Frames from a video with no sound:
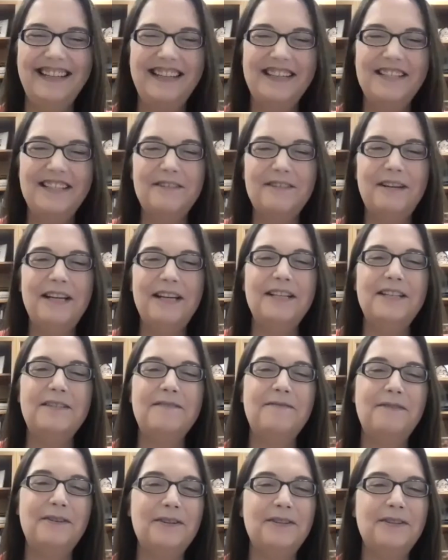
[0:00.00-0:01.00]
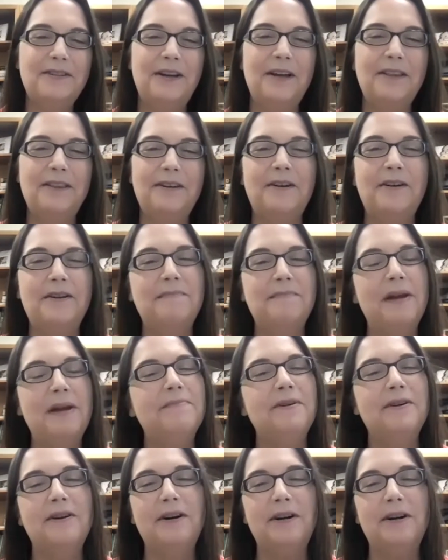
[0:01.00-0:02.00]
Suann is first author on a
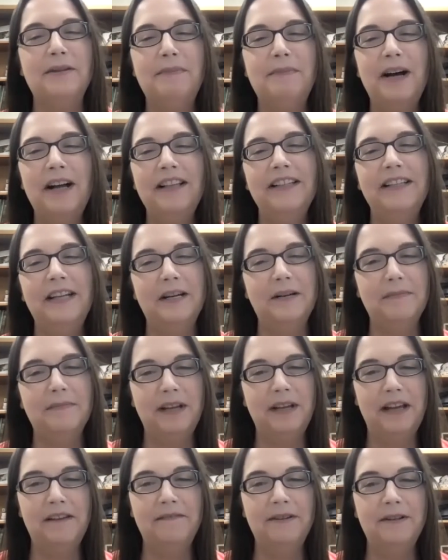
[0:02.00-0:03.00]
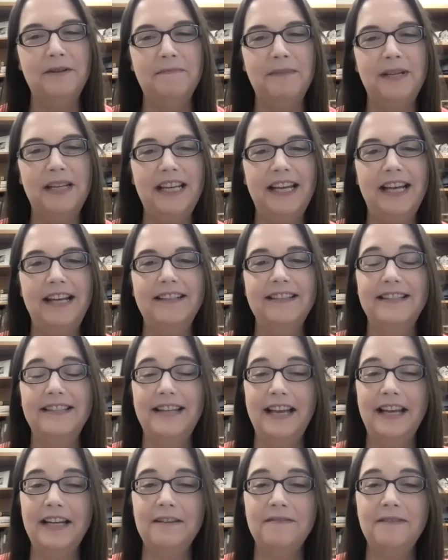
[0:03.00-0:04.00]
paper called Pollinator Behavior Mediates
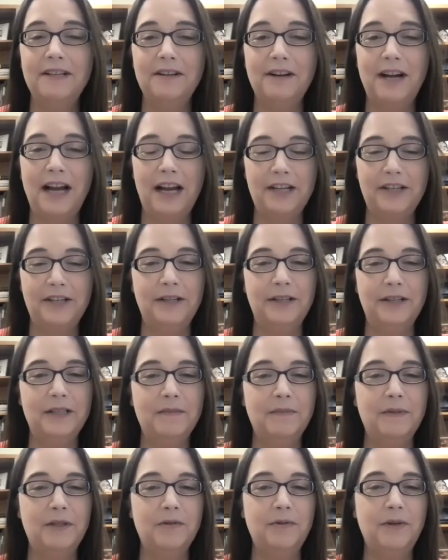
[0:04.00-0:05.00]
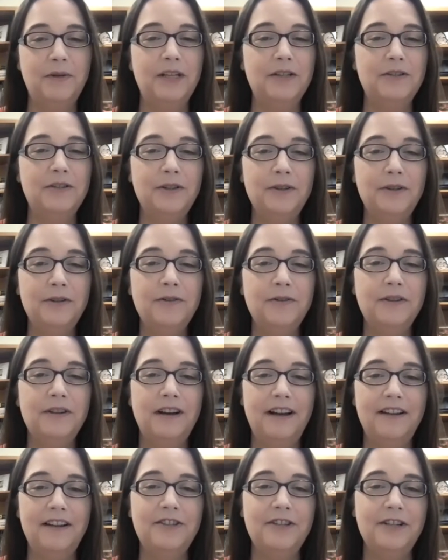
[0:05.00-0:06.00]
Negative Interactions Between Two
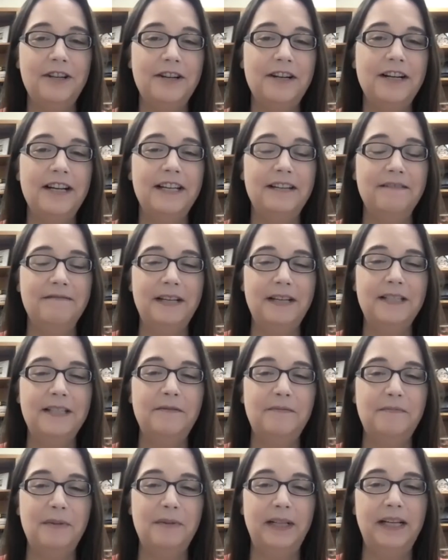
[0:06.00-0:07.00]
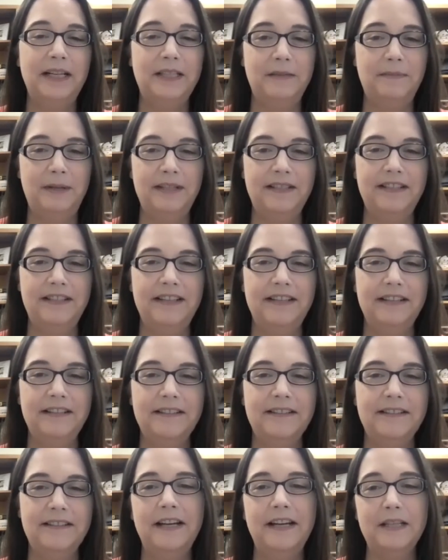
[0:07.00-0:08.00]
Congeneric Invasive Plant
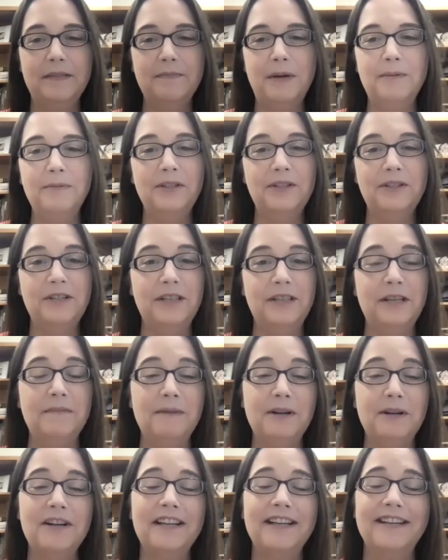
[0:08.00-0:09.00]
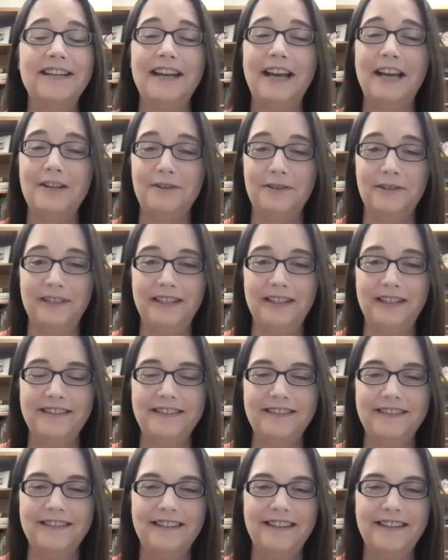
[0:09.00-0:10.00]
Species, and it's published in the American
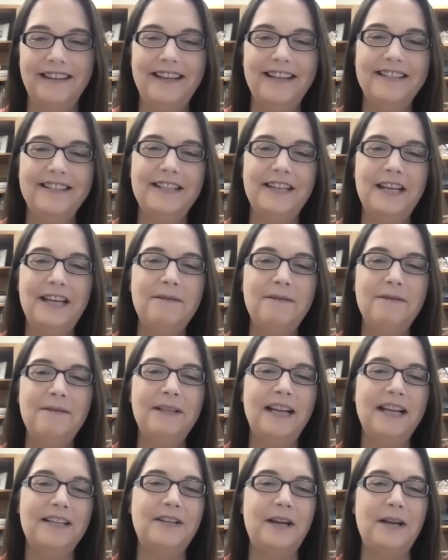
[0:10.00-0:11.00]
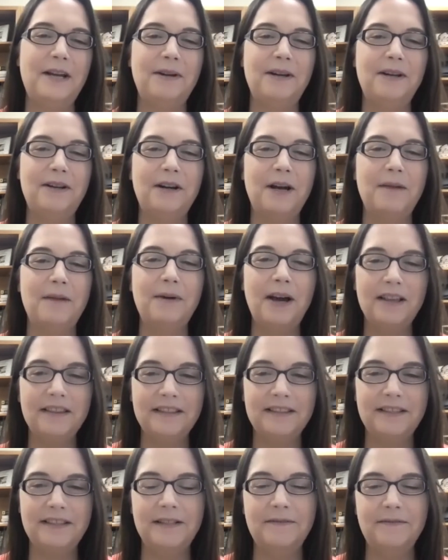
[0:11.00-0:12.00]
Naturalist. Today, we'd like to chat about your
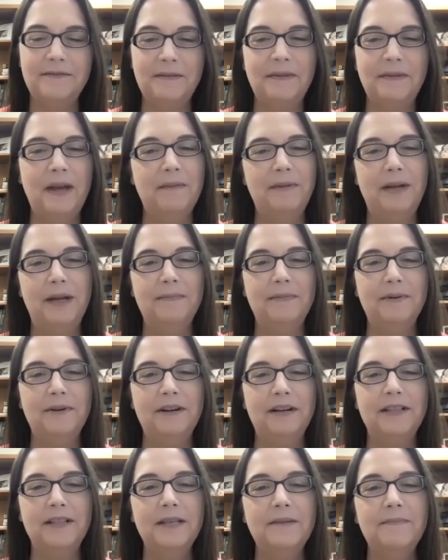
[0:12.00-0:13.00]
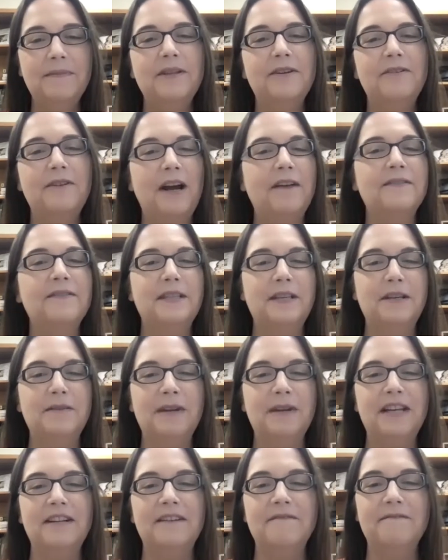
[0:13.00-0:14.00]
hypotheses from that paper and some of the graphs that you
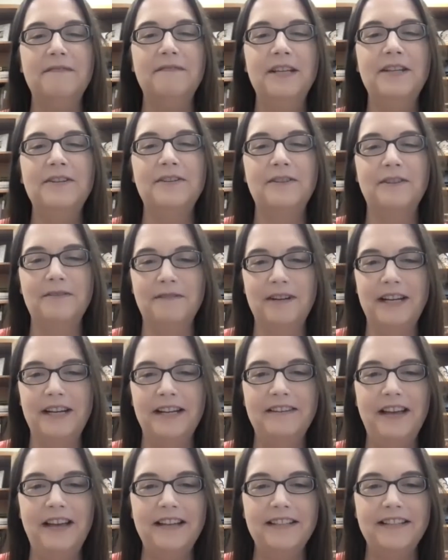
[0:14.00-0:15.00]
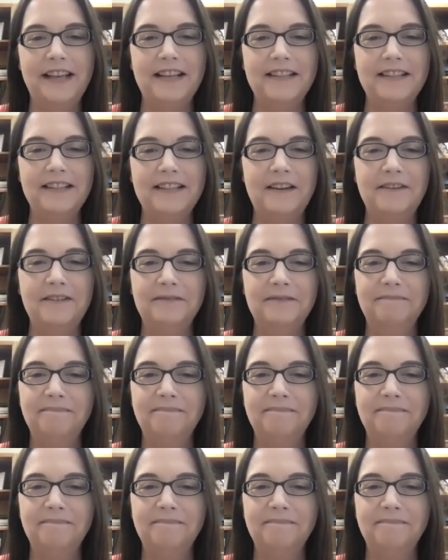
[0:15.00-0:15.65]
made in Figure 3. How does that sound?